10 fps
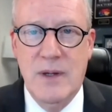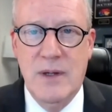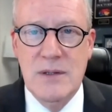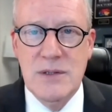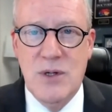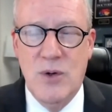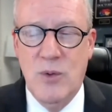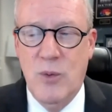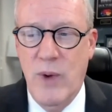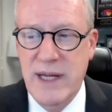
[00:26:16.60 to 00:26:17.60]
So
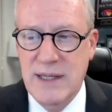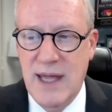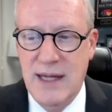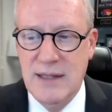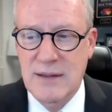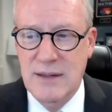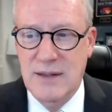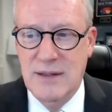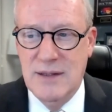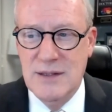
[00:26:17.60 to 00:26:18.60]
weight gain
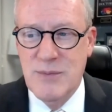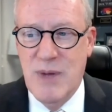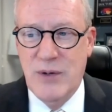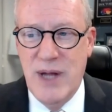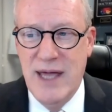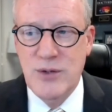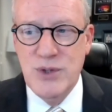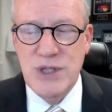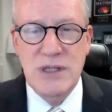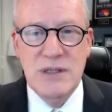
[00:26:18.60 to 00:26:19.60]
is about
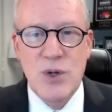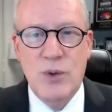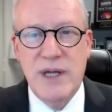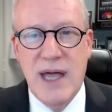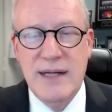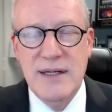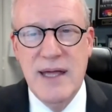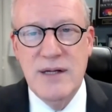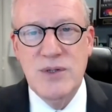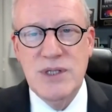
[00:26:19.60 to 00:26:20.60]
energy. It's holding on to
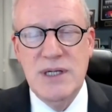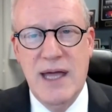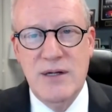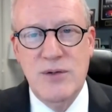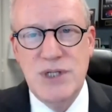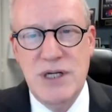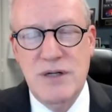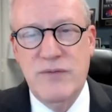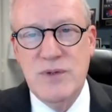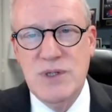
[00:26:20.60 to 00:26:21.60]
energy
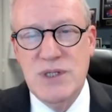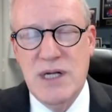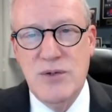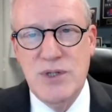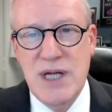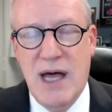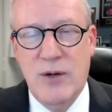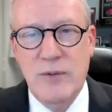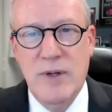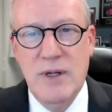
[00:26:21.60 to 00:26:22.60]
in versus energy
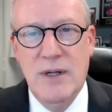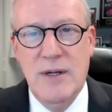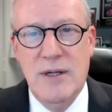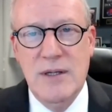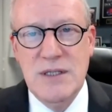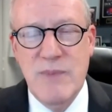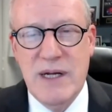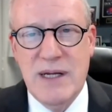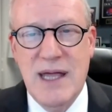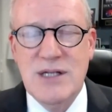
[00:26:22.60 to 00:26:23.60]
out. These
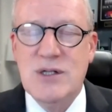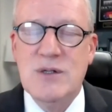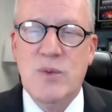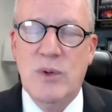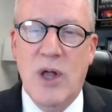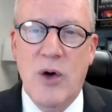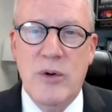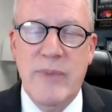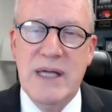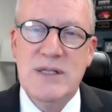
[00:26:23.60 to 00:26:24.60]
medications will
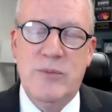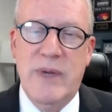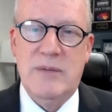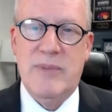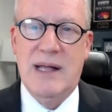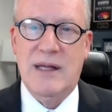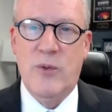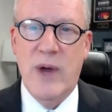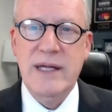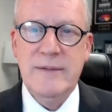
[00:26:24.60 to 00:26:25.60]
lower basal metabolic
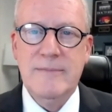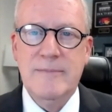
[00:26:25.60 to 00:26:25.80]
rate.